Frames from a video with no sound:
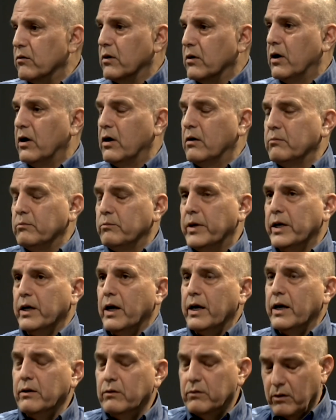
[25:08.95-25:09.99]
Um, but
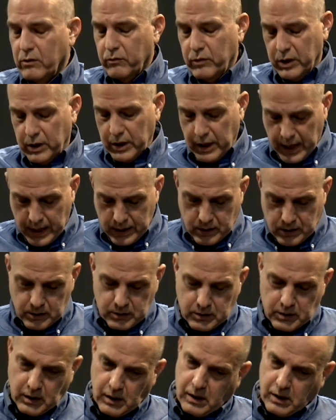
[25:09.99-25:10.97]
I really hadn't uh,